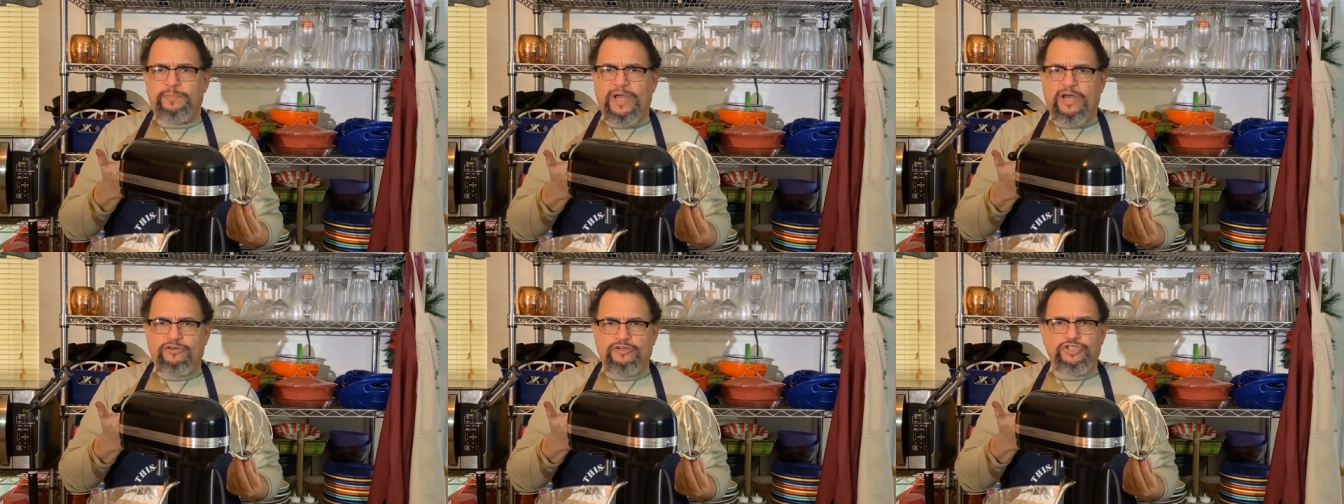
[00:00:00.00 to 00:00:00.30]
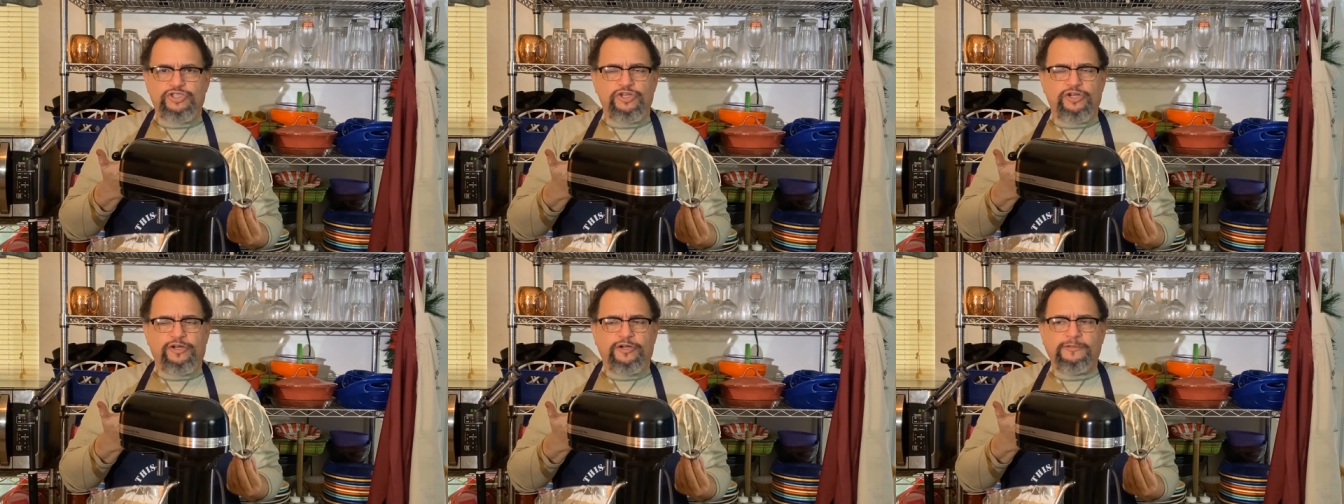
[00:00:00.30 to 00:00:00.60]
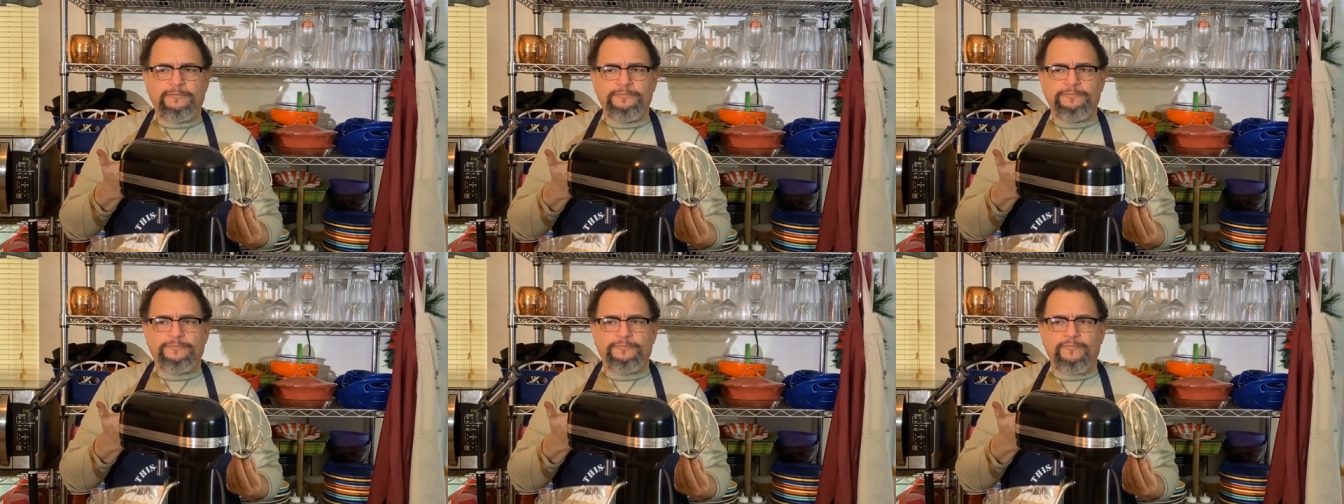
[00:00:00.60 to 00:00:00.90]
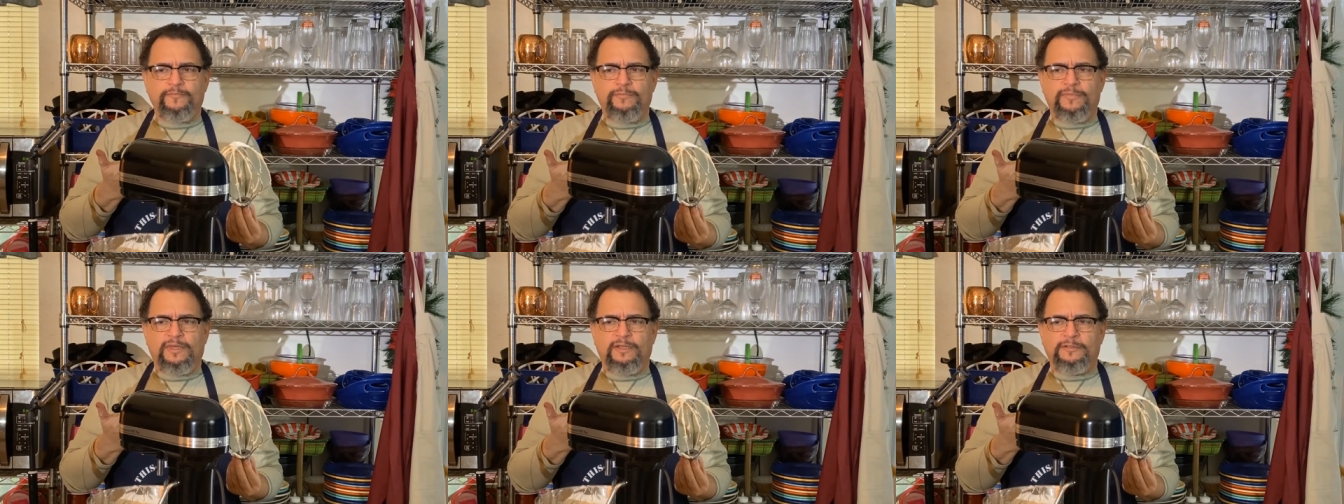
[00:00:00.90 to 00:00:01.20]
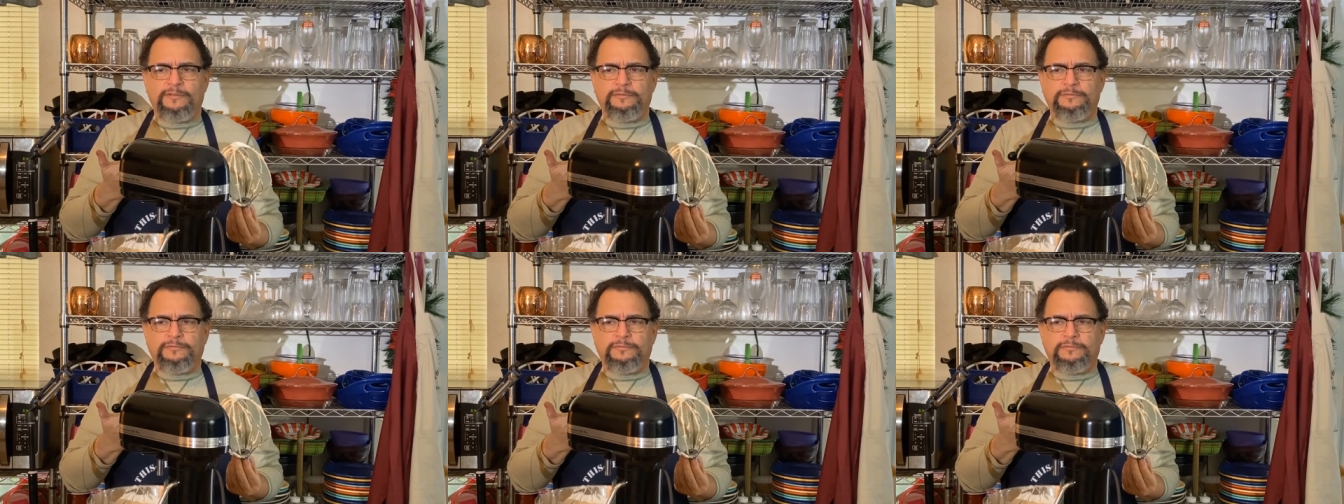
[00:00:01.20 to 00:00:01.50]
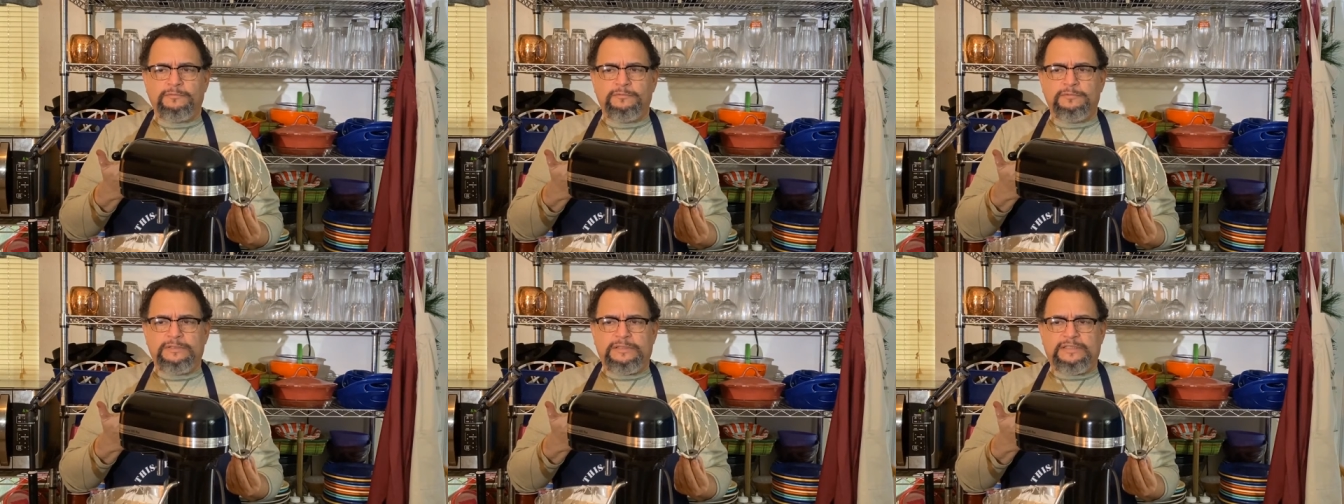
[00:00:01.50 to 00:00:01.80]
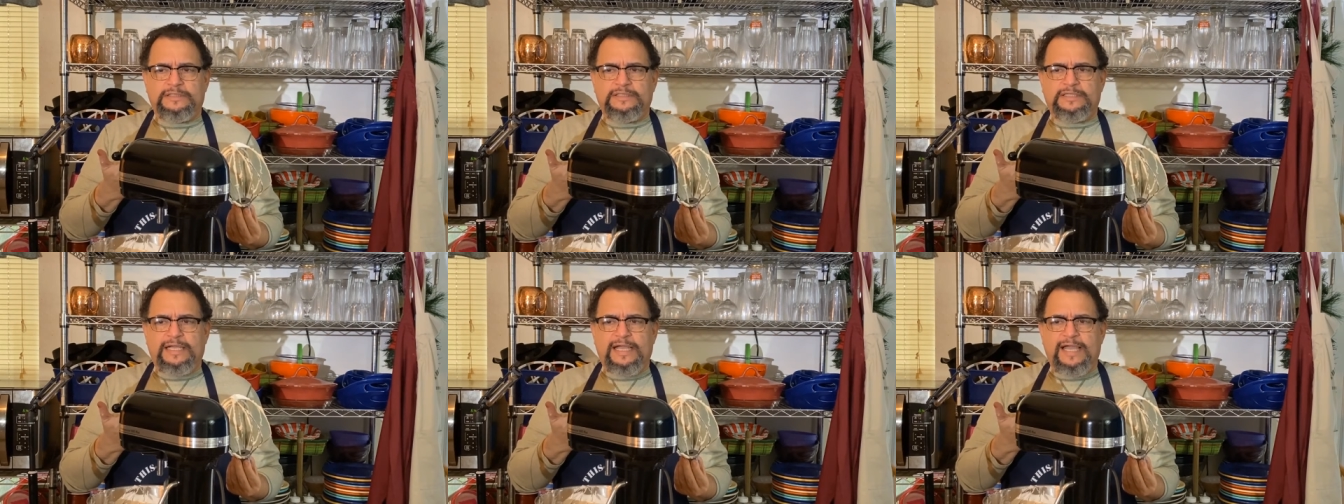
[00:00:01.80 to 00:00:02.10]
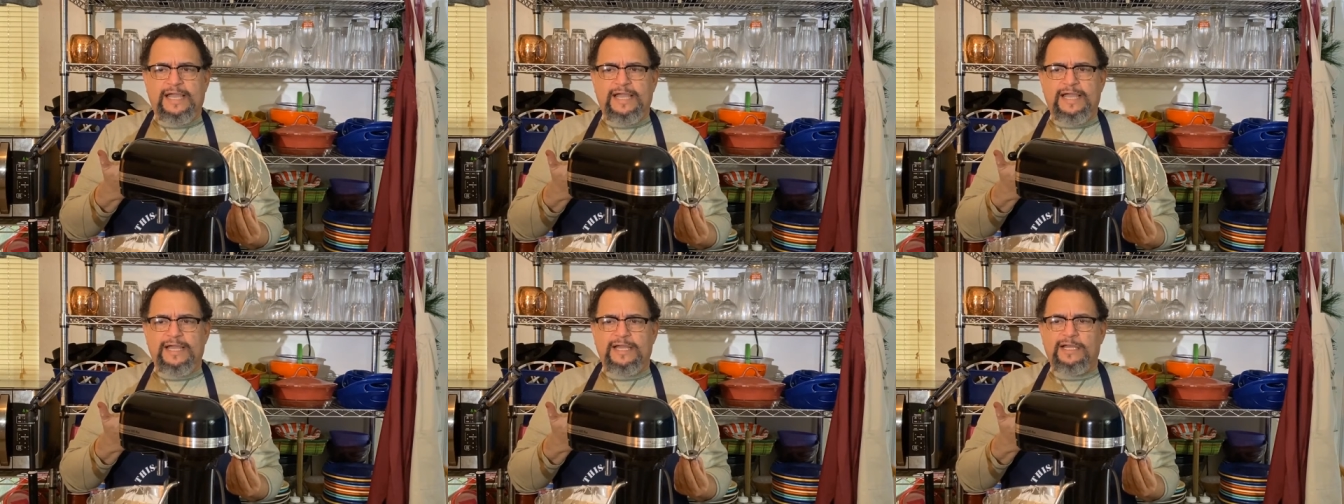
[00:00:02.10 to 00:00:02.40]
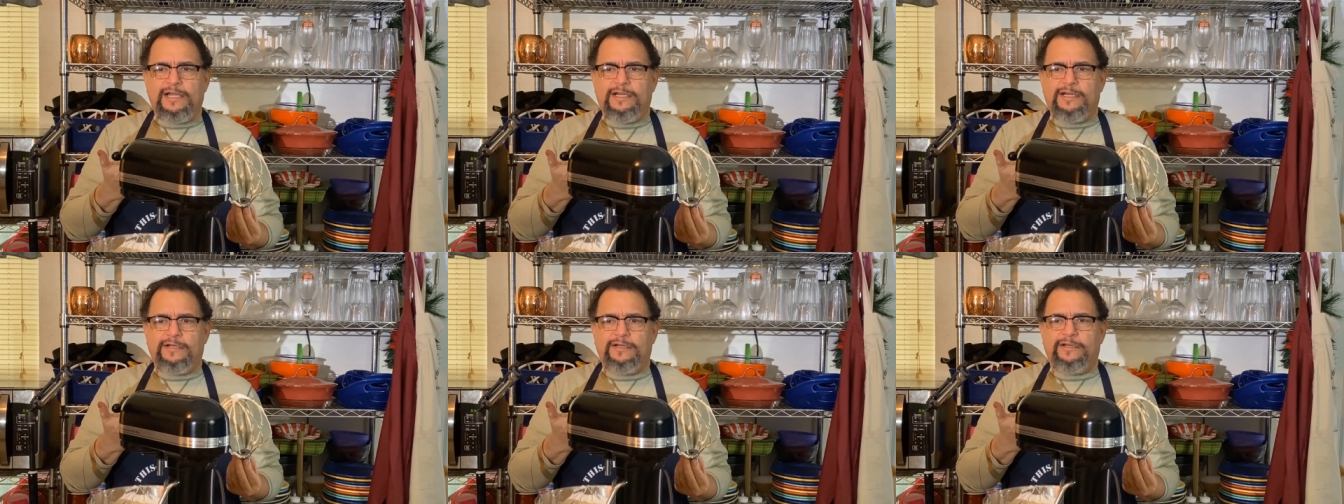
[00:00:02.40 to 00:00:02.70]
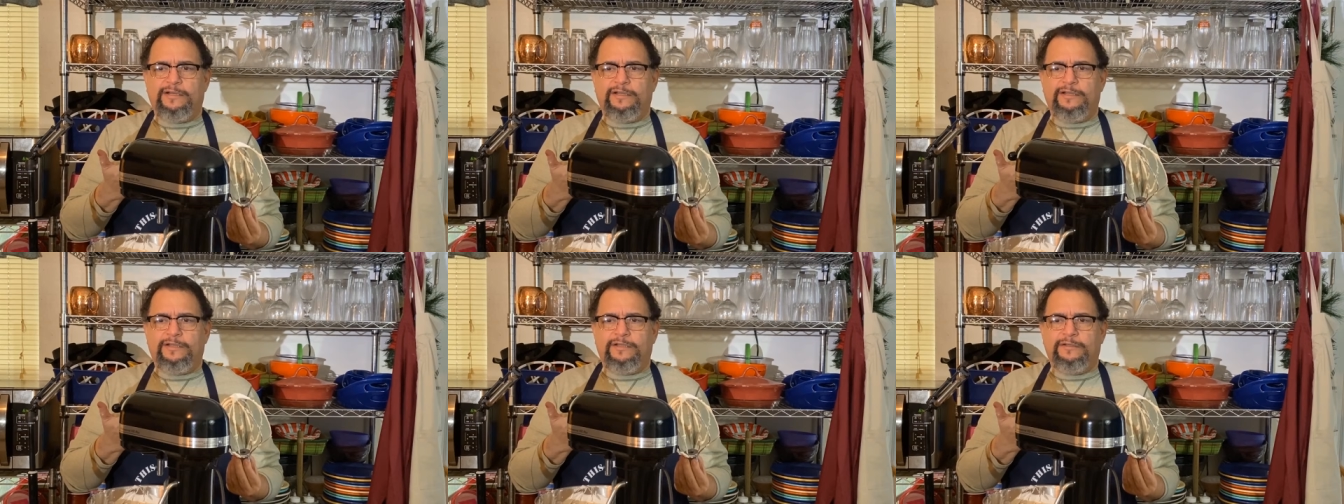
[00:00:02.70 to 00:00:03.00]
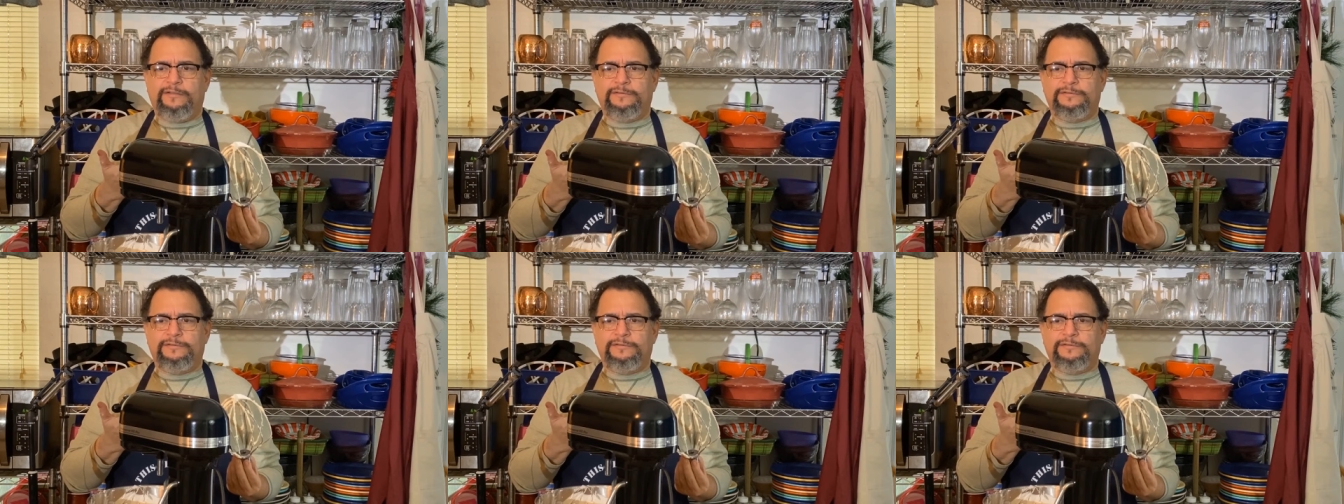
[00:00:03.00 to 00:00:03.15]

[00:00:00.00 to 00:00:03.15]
powdered sugar and